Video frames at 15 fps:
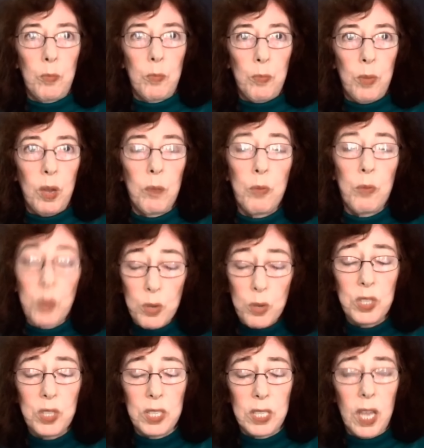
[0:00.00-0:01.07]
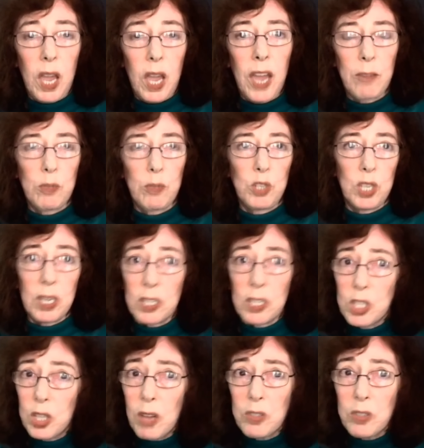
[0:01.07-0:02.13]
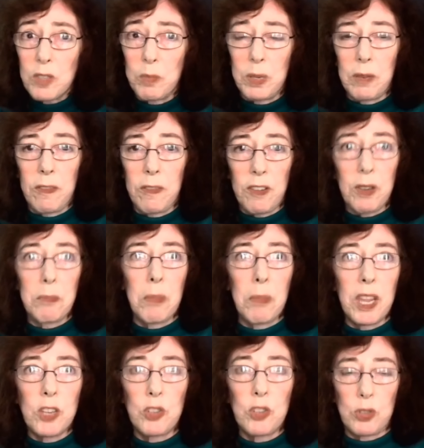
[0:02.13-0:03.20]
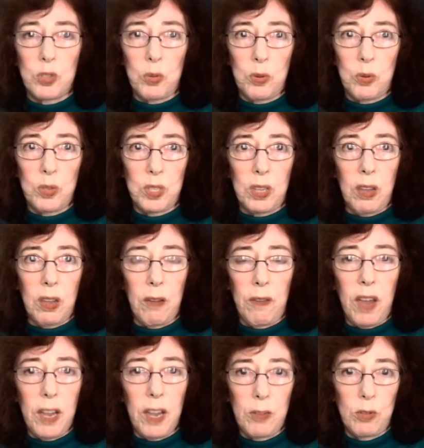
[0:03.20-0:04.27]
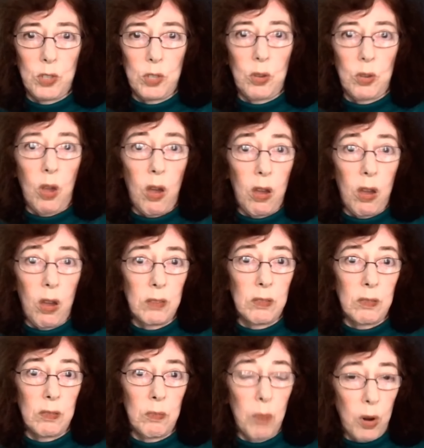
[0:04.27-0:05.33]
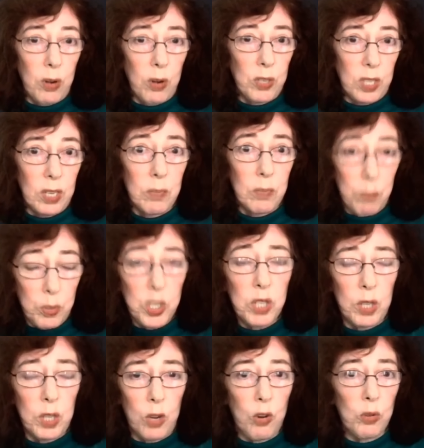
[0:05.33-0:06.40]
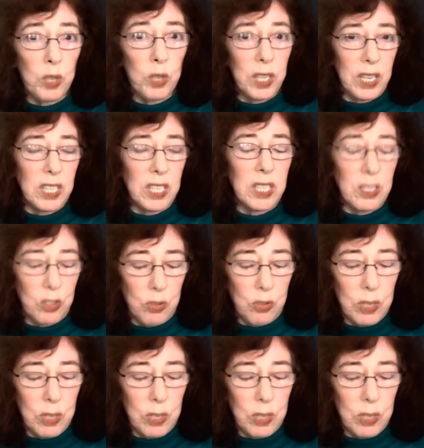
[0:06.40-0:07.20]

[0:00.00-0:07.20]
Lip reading: produces hydrogen. It's thought to have been a very major source of hydrogen on Mars, particularly early in its history.